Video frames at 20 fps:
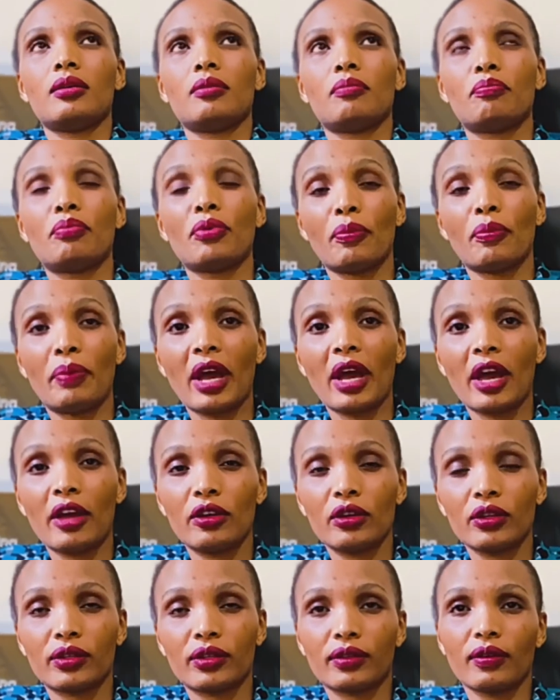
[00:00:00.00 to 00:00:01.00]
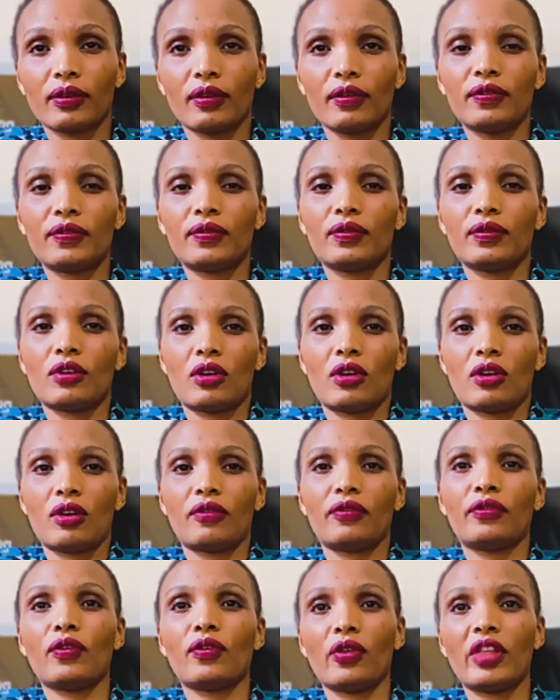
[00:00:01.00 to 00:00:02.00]
prepare yourself
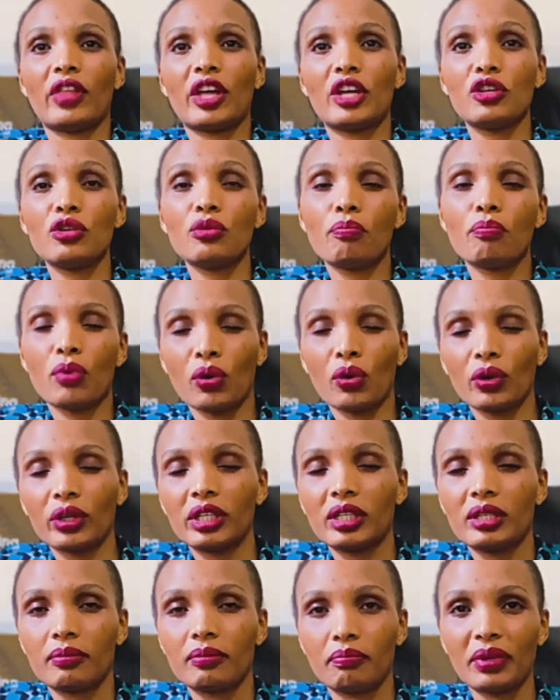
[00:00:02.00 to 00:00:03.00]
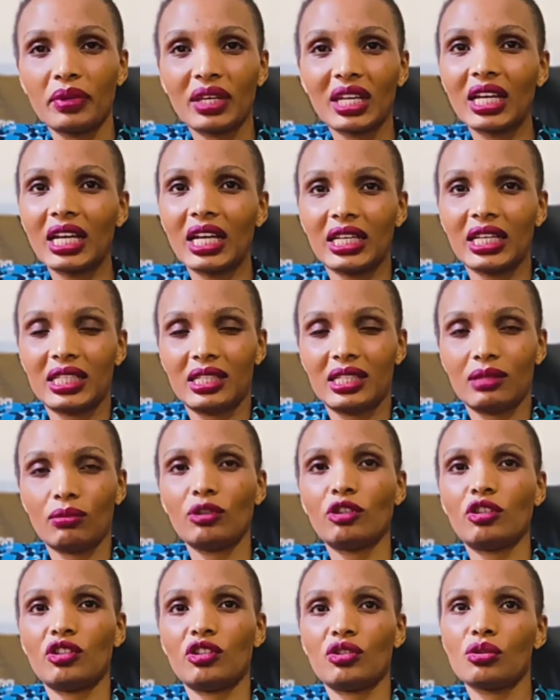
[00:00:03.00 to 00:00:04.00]
for the newborn piglets,
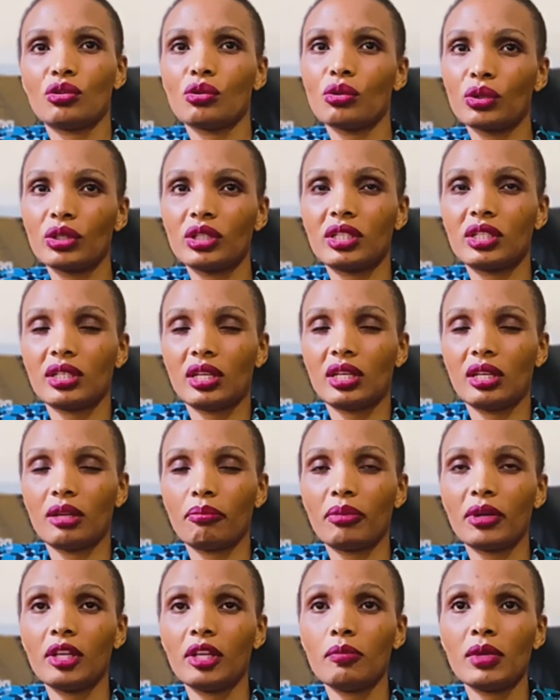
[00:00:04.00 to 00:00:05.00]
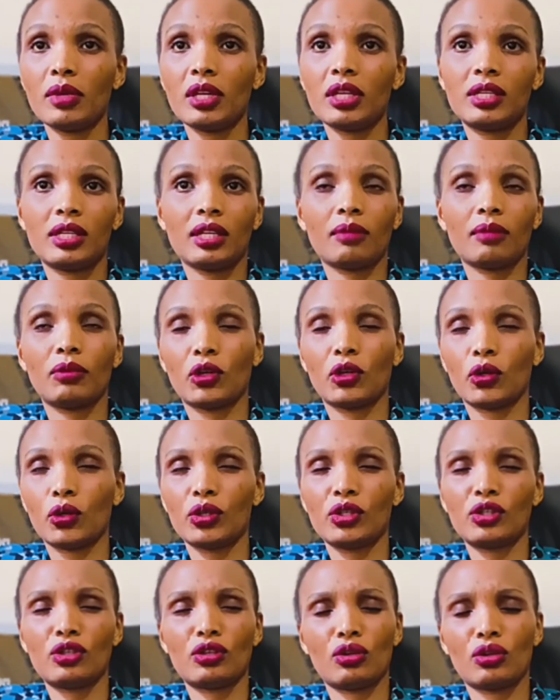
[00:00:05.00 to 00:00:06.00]
which is not in pen mating,
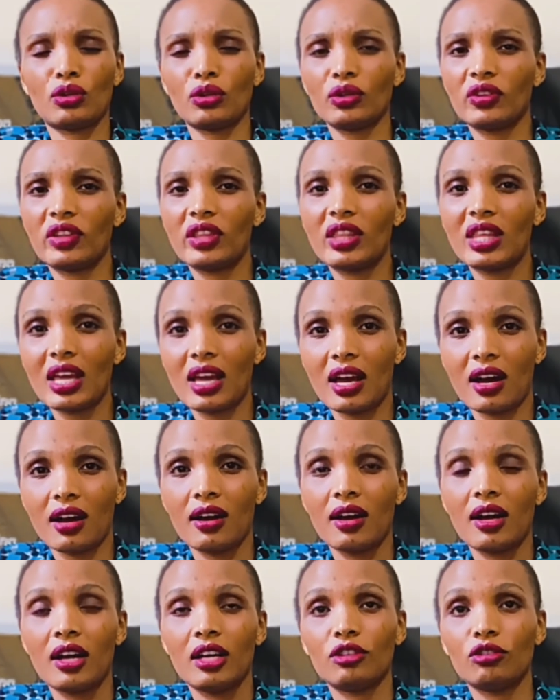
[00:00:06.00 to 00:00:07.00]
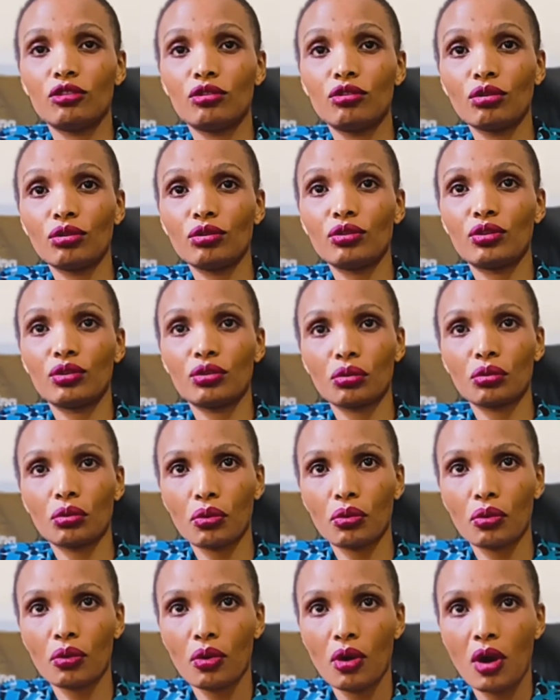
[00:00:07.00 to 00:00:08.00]
because you're not there. You don't
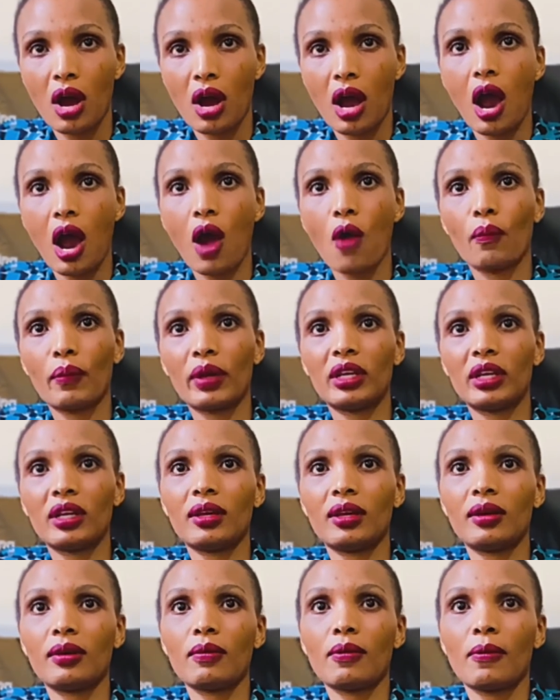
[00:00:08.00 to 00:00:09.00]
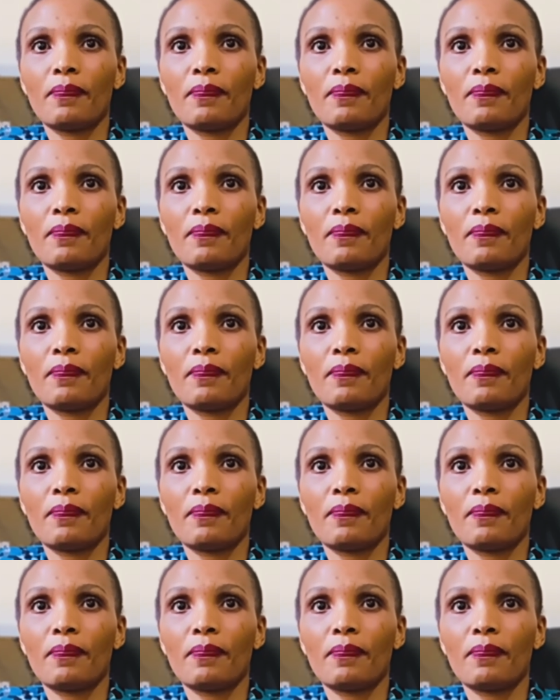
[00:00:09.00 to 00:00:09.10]
know how many